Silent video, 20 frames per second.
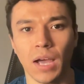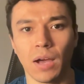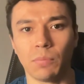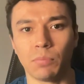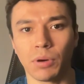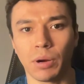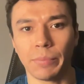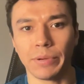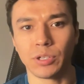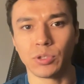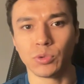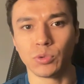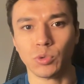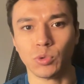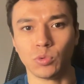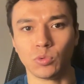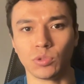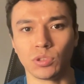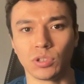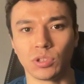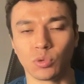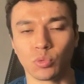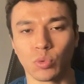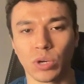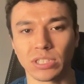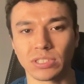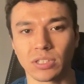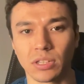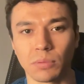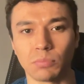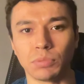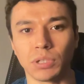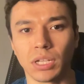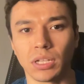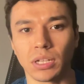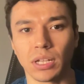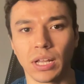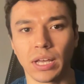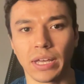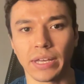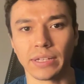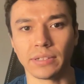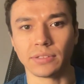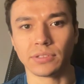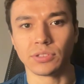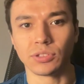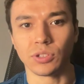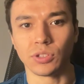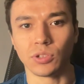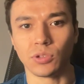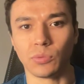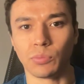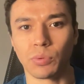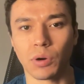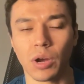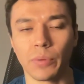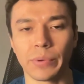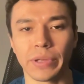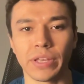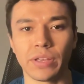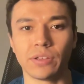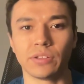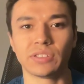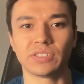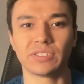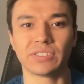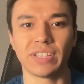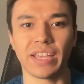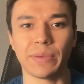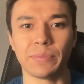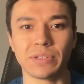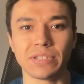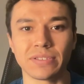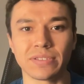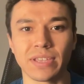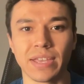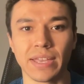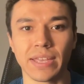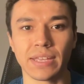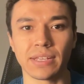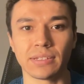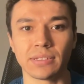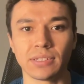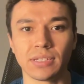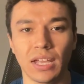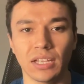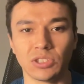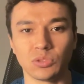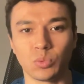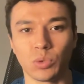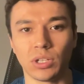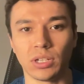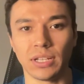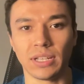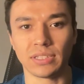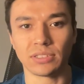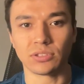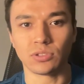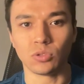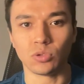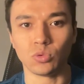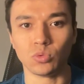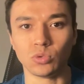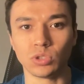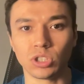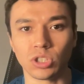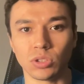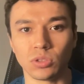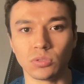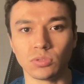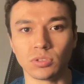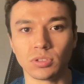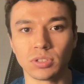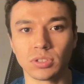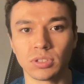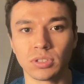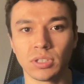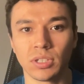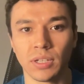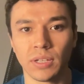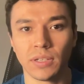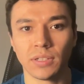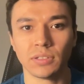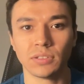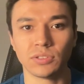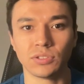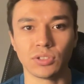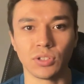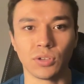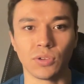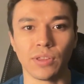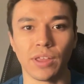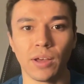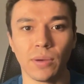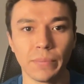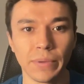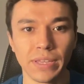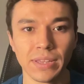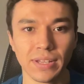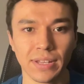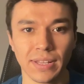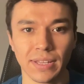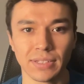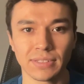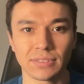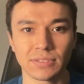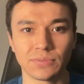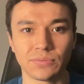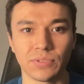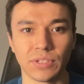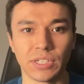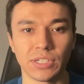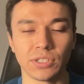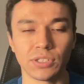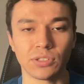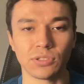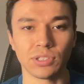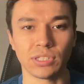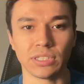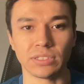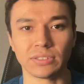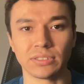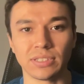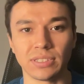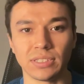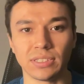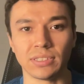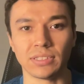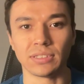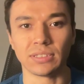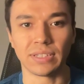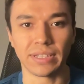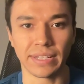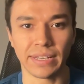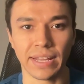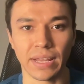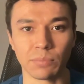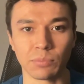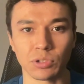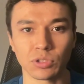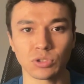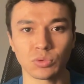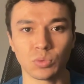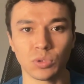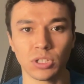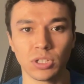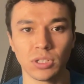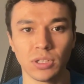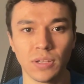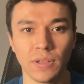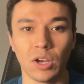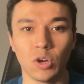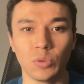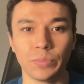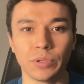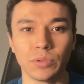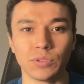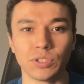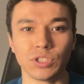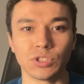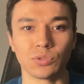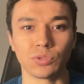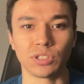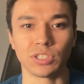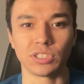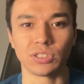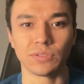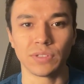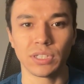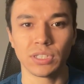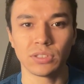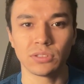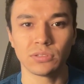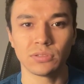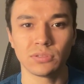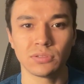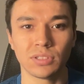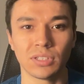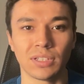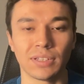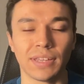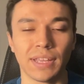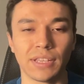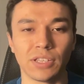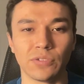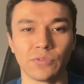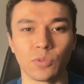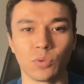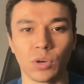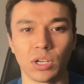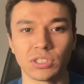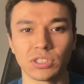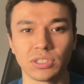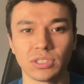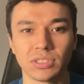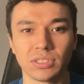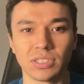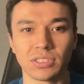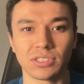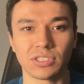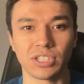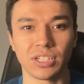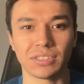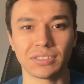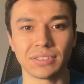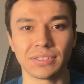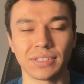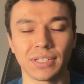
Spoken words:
I'll probably do the rest of the bloodline, so probably Sami Zayn as well as the Usos. So that'll be the next video, is the Dean Ambrose one. I hope you enjoyed this video, and thank you for watching. This is JC